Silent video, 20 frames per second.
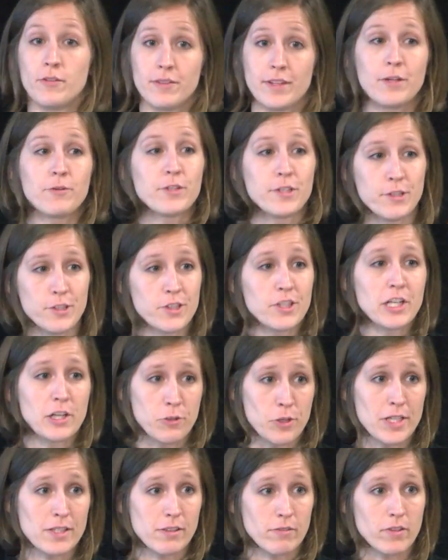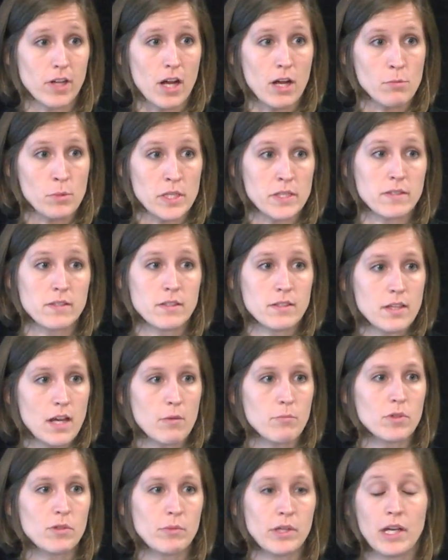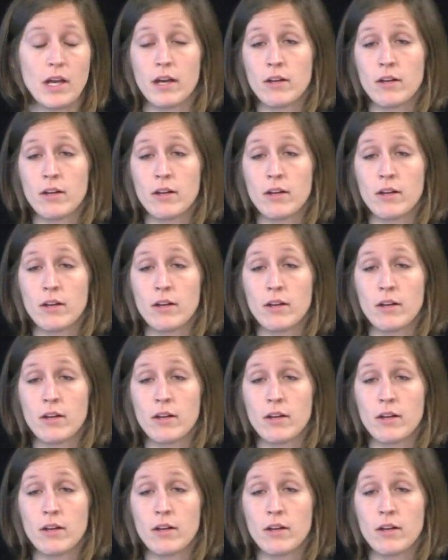they were usually aggressive comments. This happened to me.